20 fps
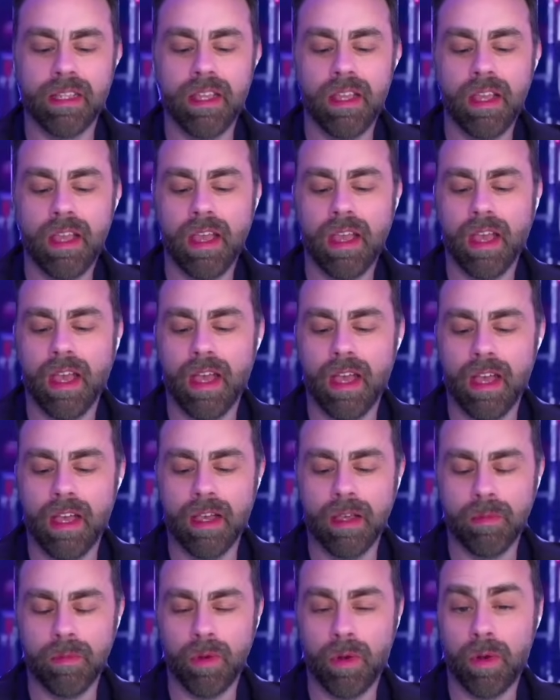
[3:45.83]

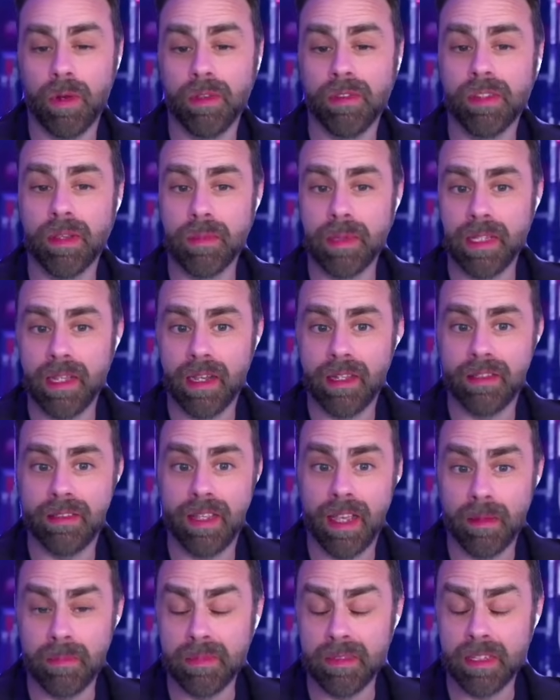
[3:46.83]
on some of the odd
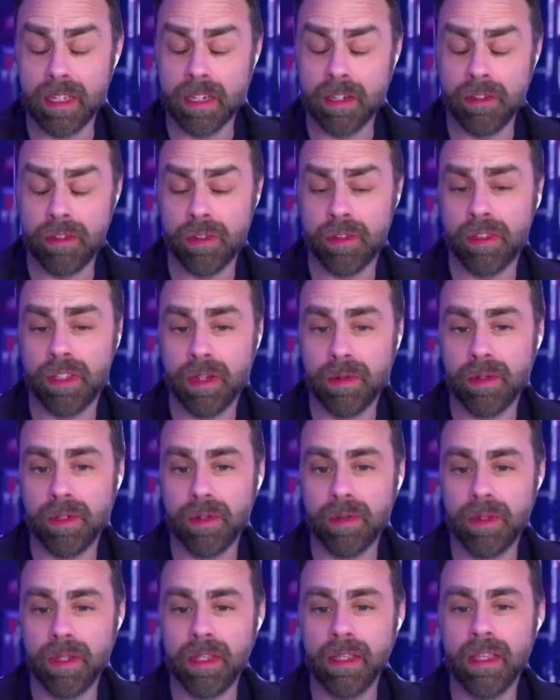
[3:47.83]
time signatures they were
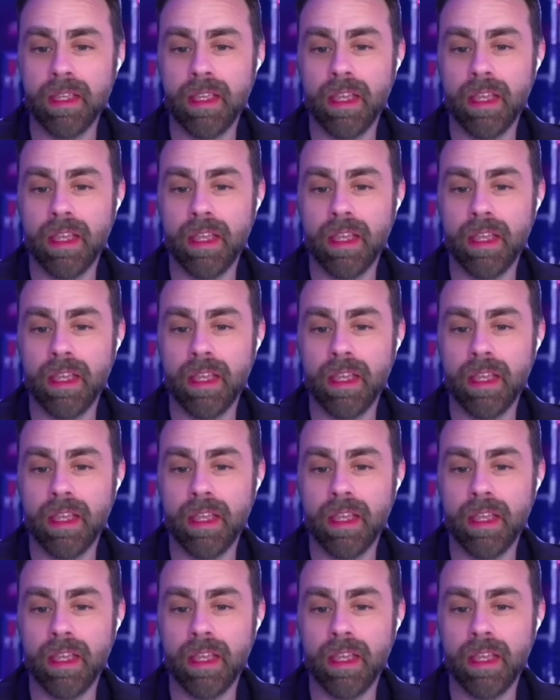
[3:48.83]
doing,